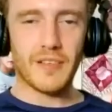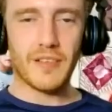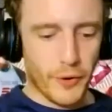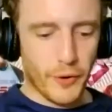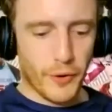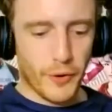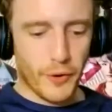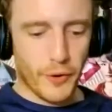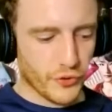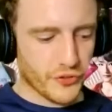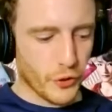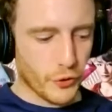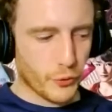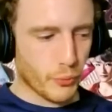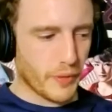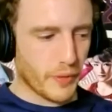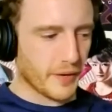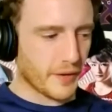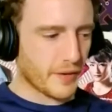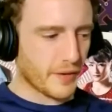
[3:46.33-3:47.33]
still
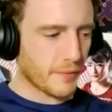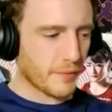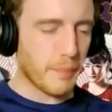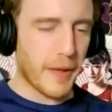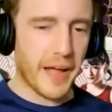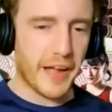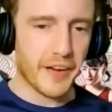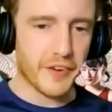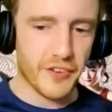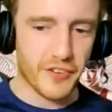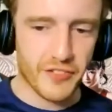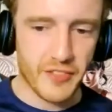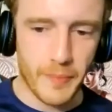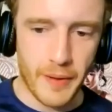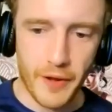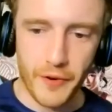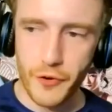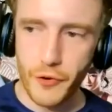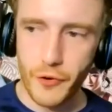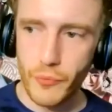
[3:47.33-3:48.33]
manages somehow to
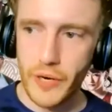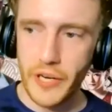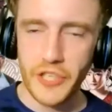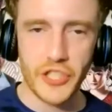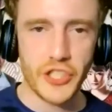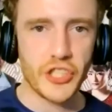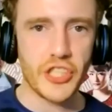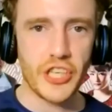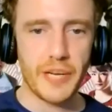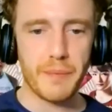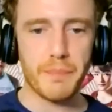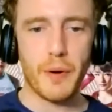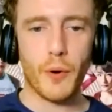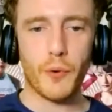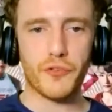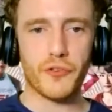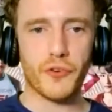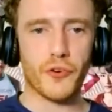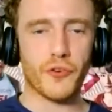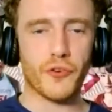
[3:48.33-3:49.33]
create shitty
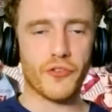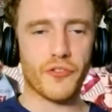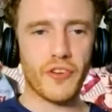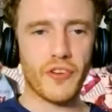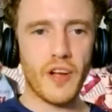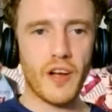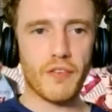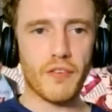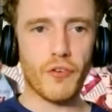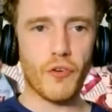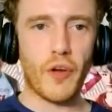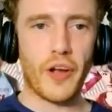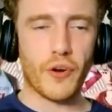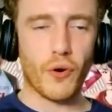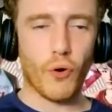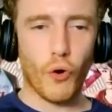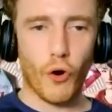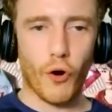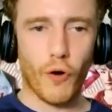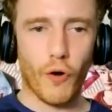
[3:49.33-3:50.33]
posters for
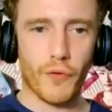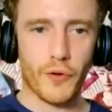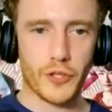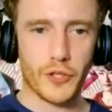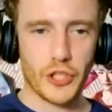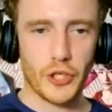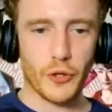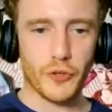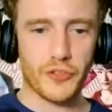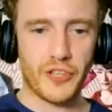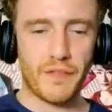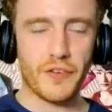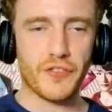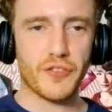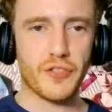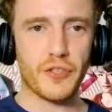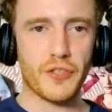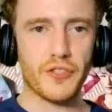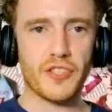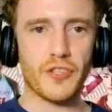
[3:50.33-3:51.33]
like all their shows.
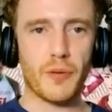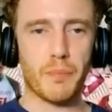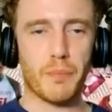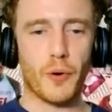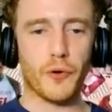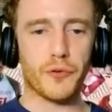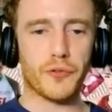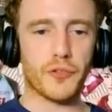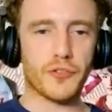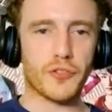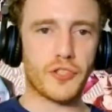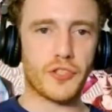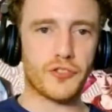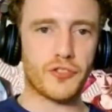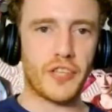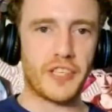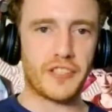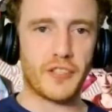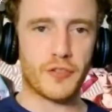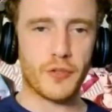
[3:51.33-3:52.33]
Do you see their posters? They're
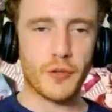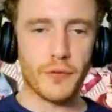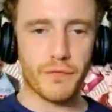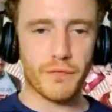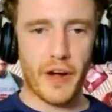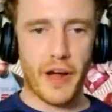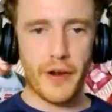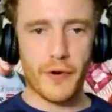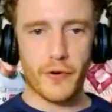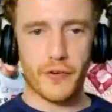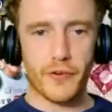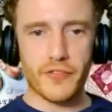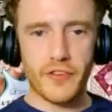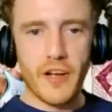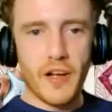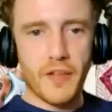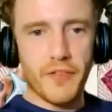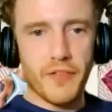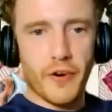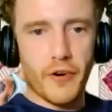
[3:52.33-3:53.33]
just like two fighters
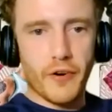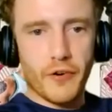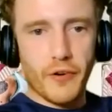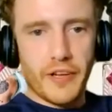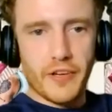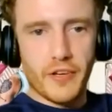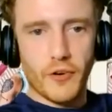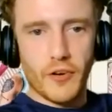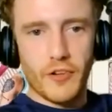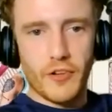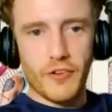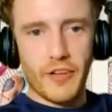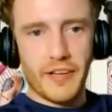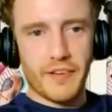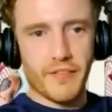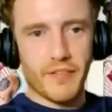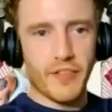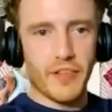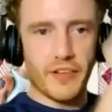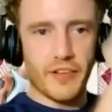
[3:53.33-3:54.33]
that are like going
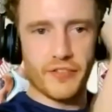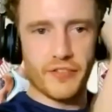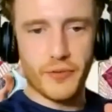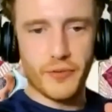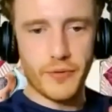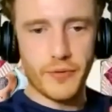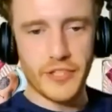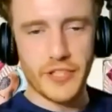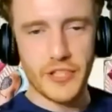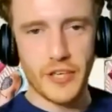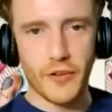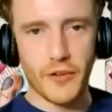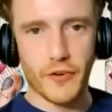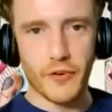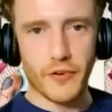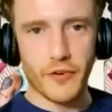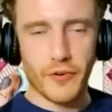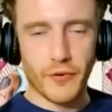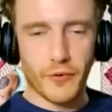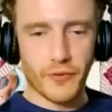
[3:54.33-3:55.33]
like this to each
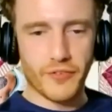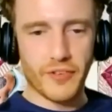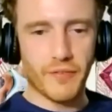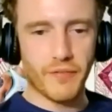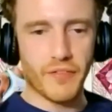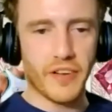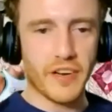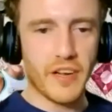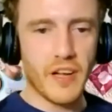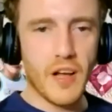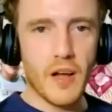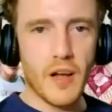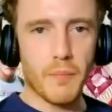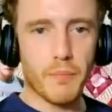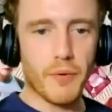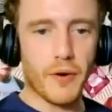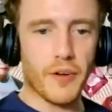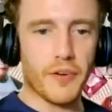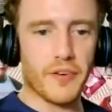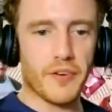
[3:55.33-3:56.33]
other or something.
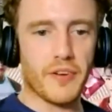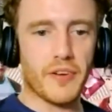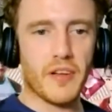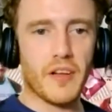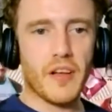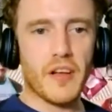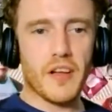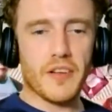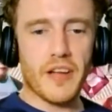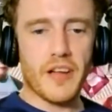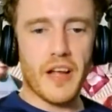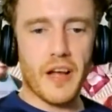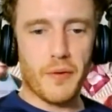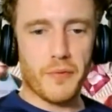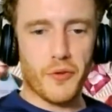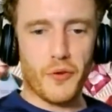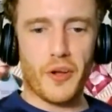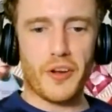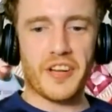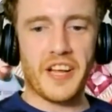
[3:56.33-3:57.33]
But yeah,
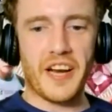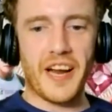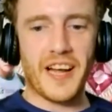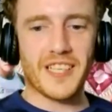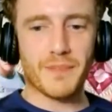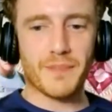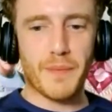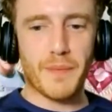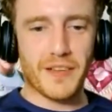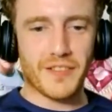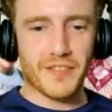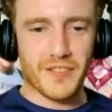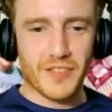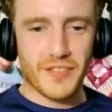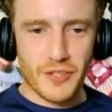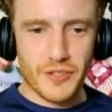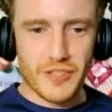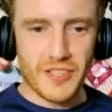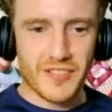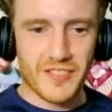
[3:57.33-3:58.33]
can I expect
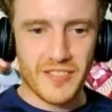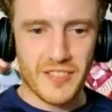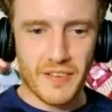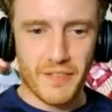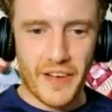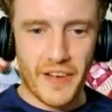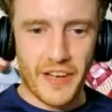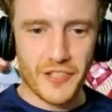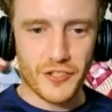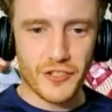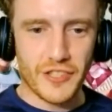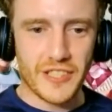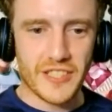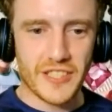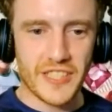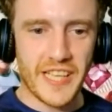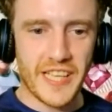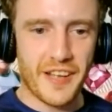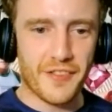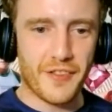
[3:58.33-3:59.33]
to eventually
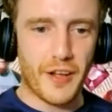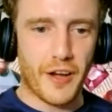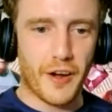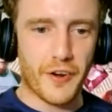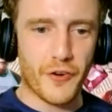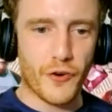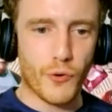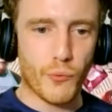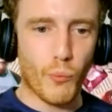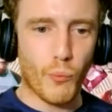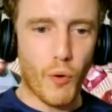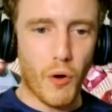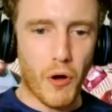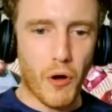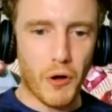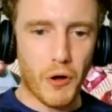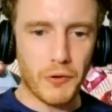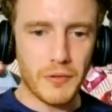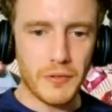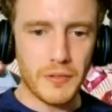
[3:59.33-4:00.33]
see that on your
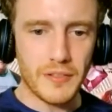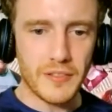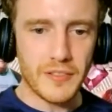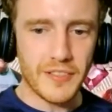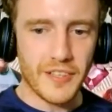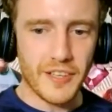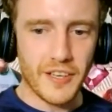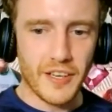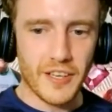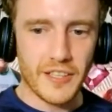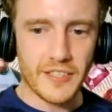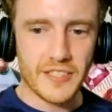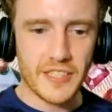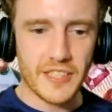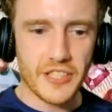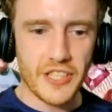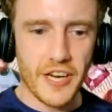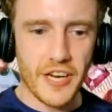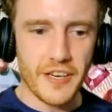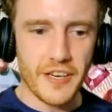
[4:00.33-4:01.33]
wall, CJ?